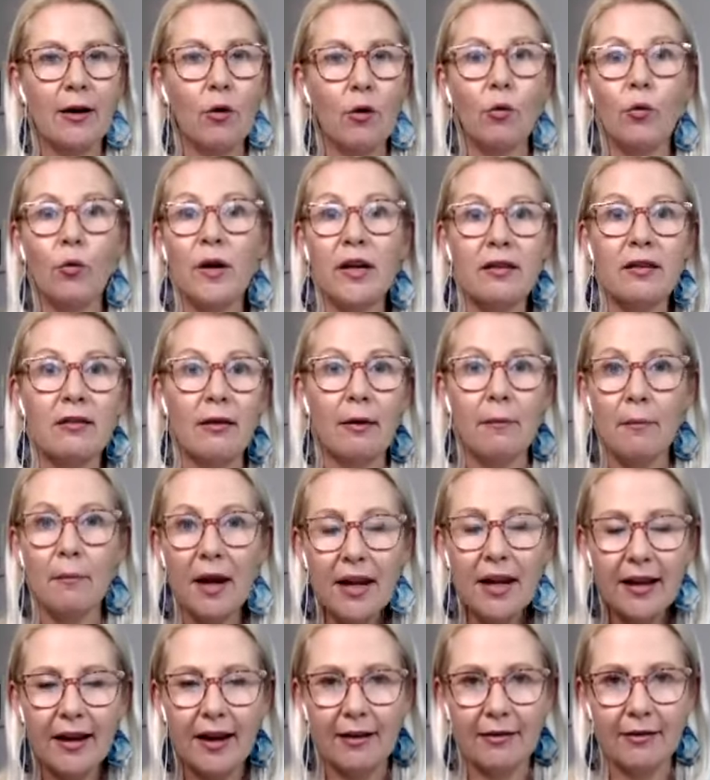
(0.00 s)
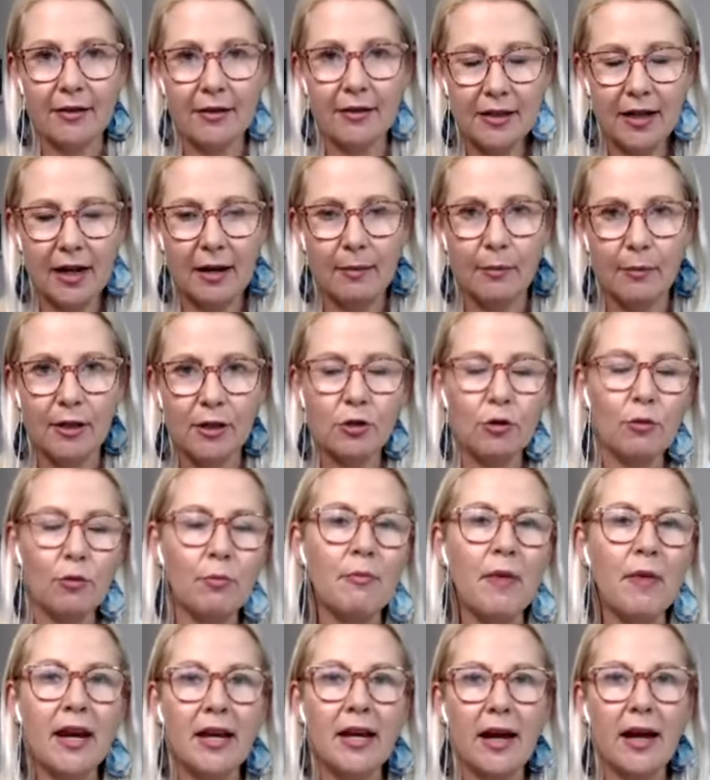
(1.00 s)
with many other statements or
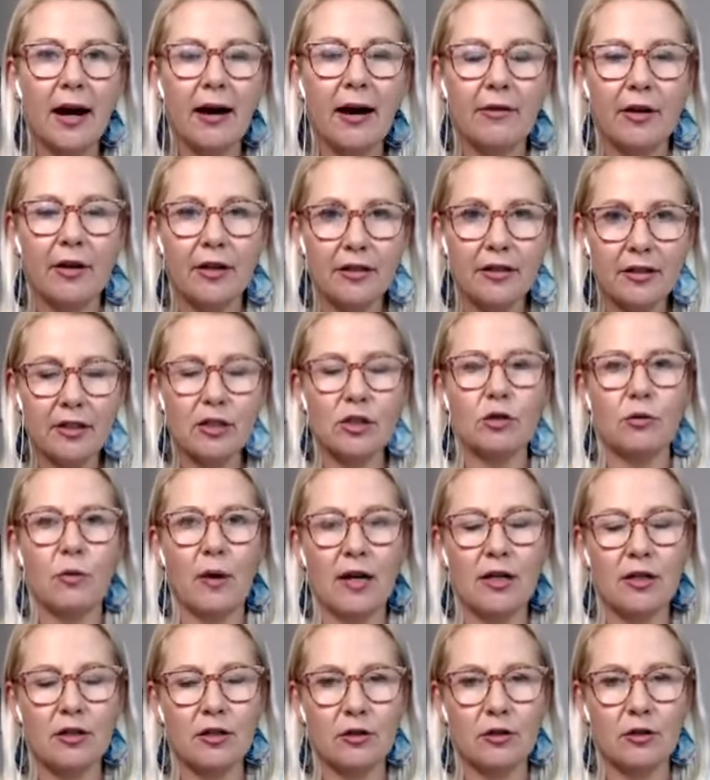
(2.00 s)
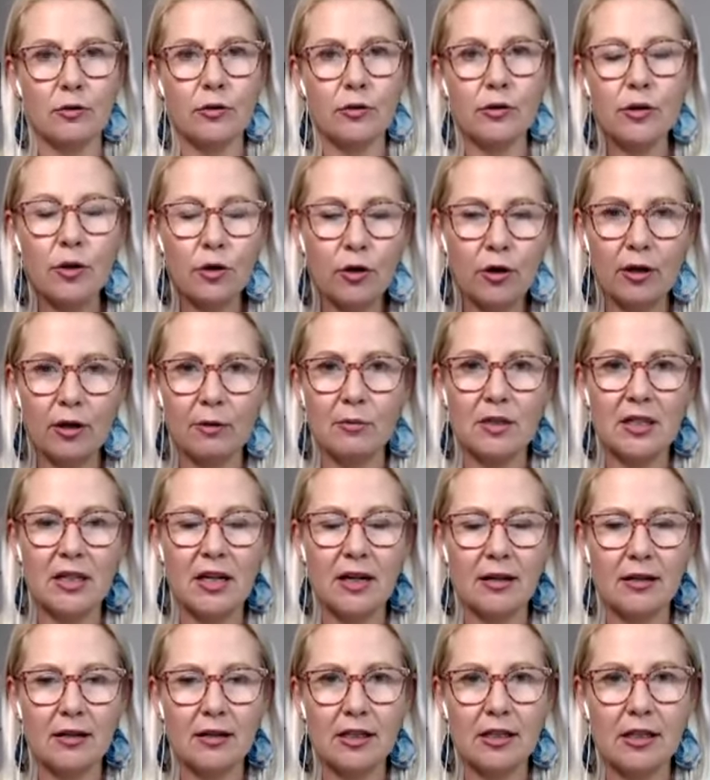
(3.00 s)
many other situations or
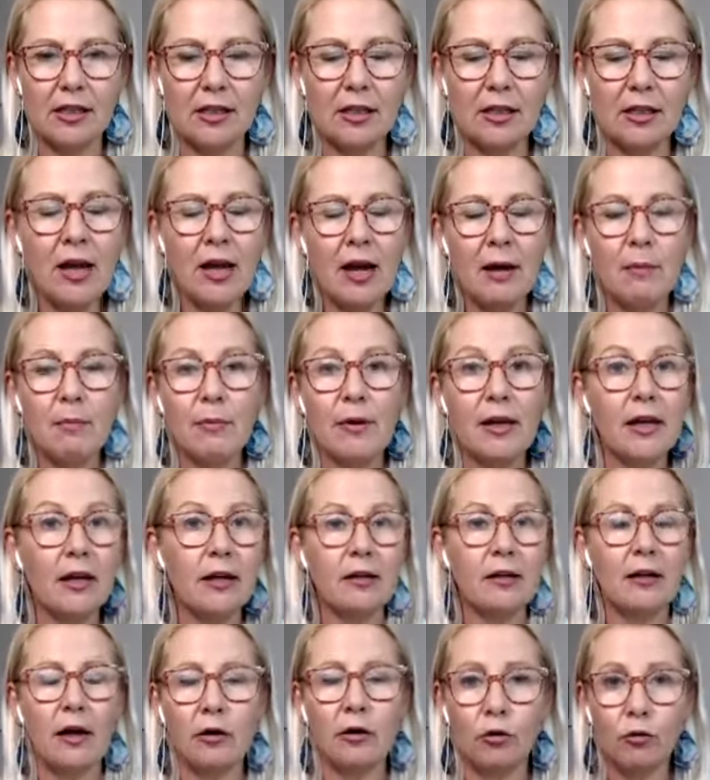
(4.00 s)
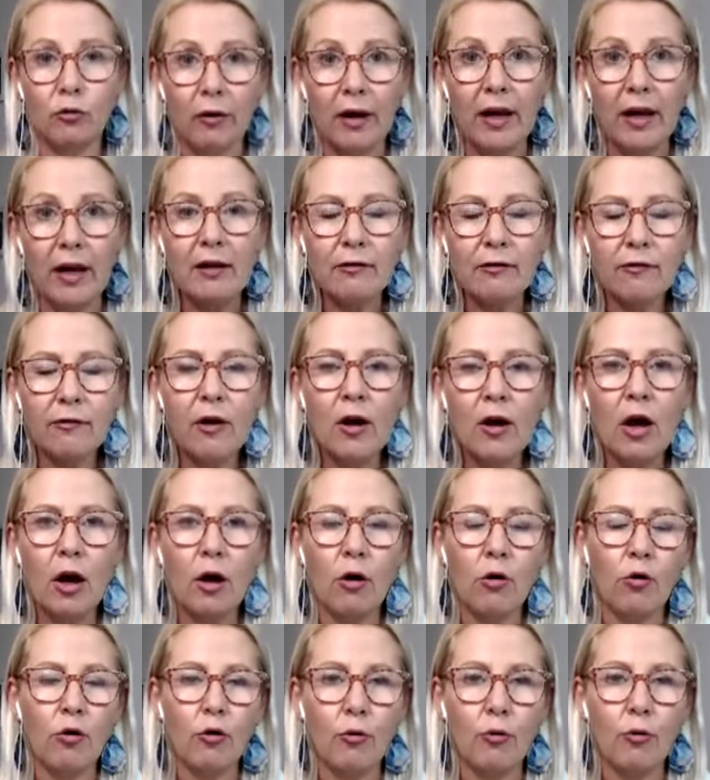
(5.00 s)
circumstances, be it grief
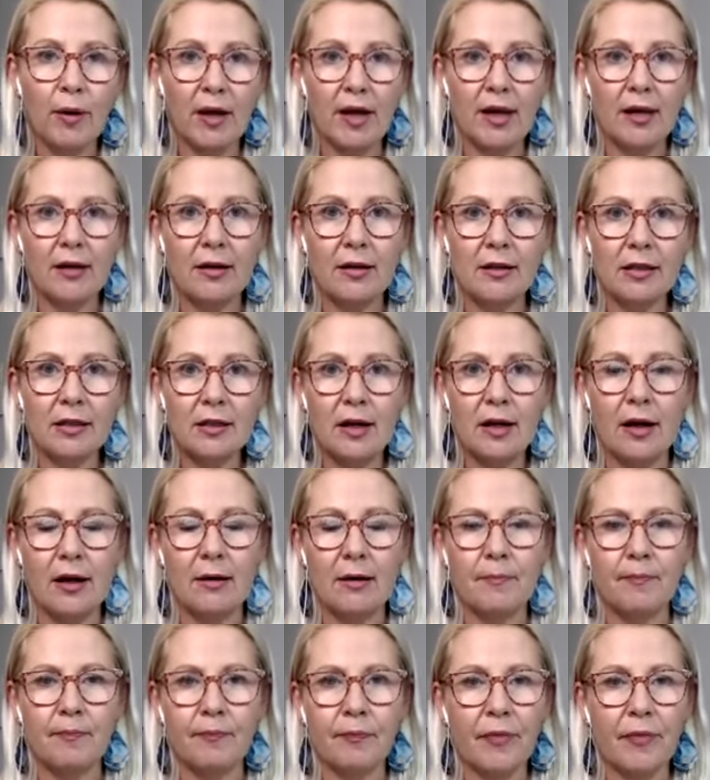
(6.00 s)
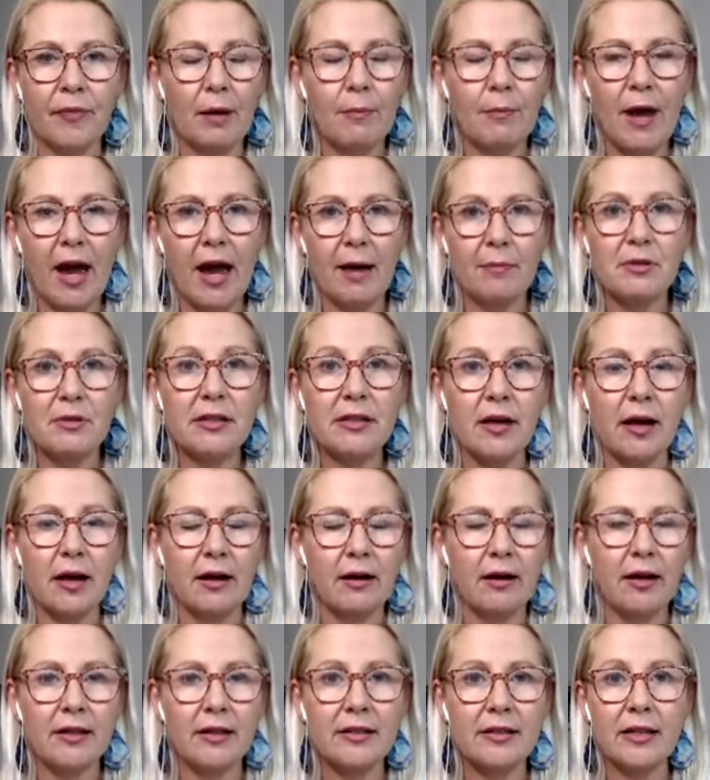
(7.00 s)
or be it perhaps
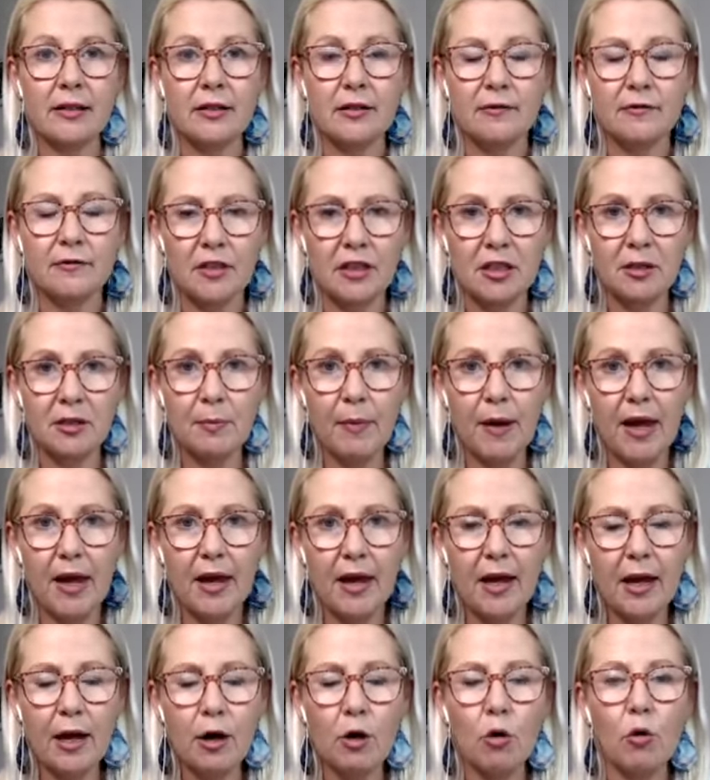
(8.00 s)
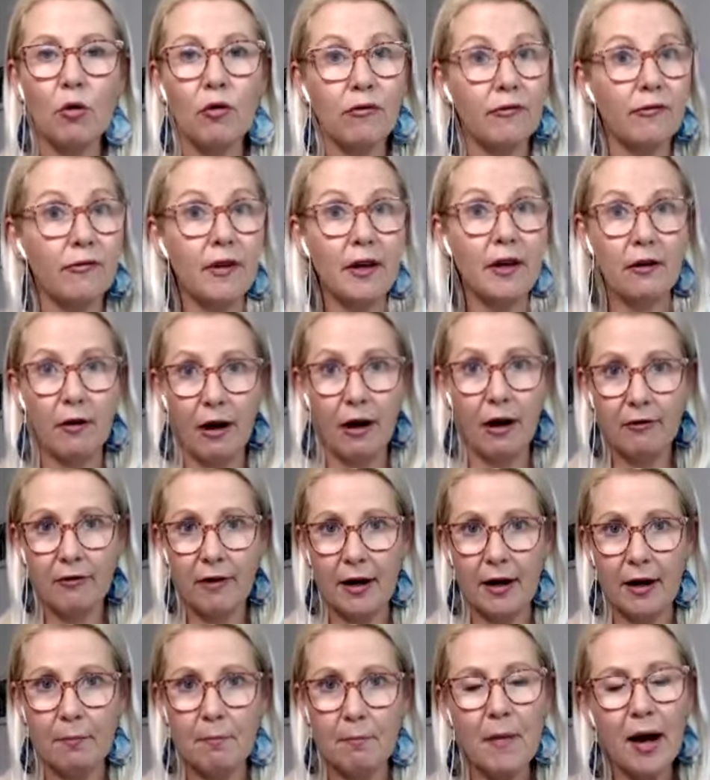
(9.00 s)
a sense of despair or fear
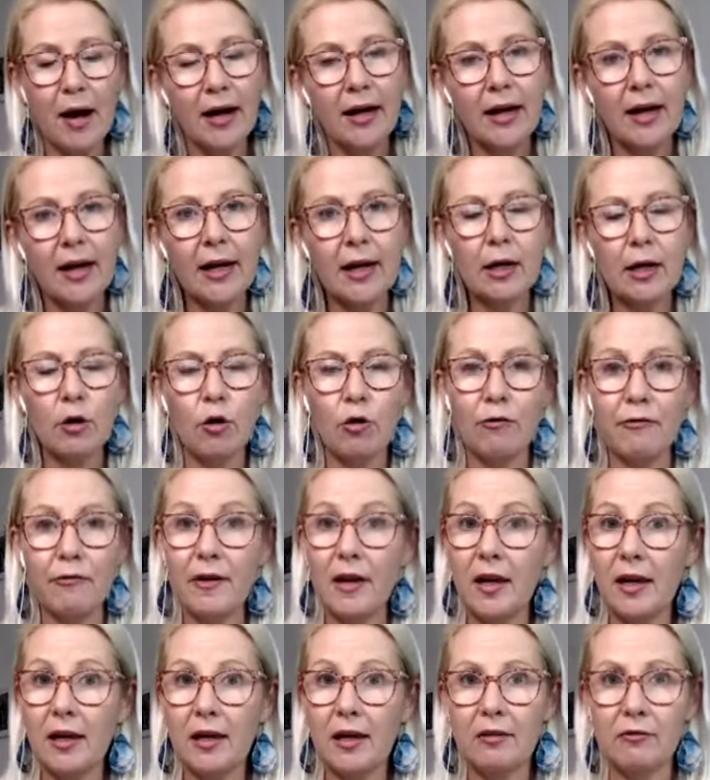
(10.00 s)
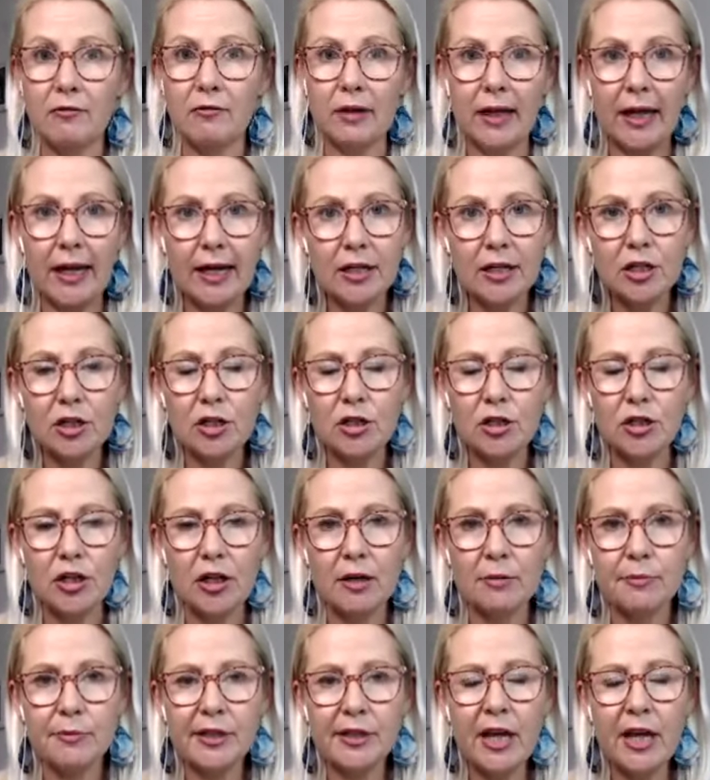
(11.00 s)
around money or fear in
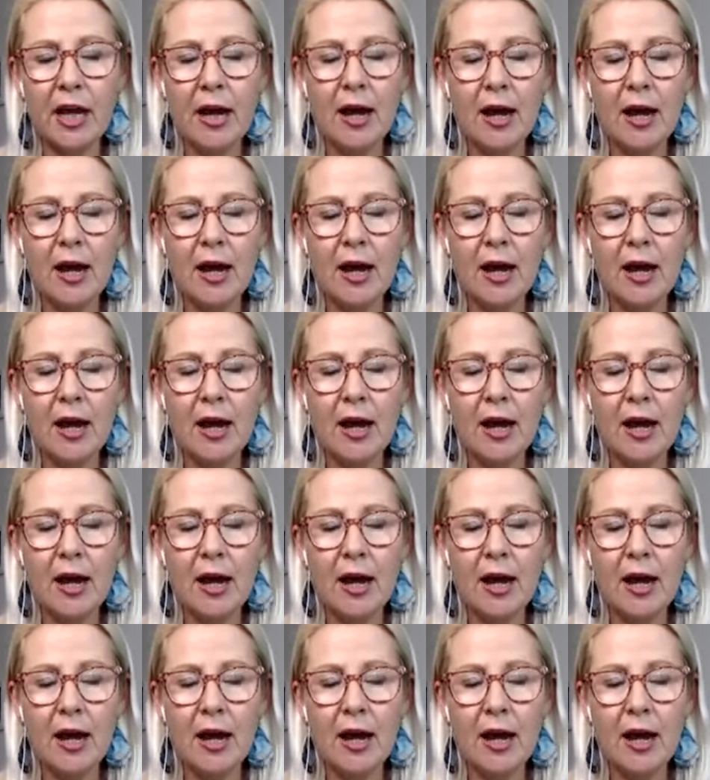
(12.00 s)
relationships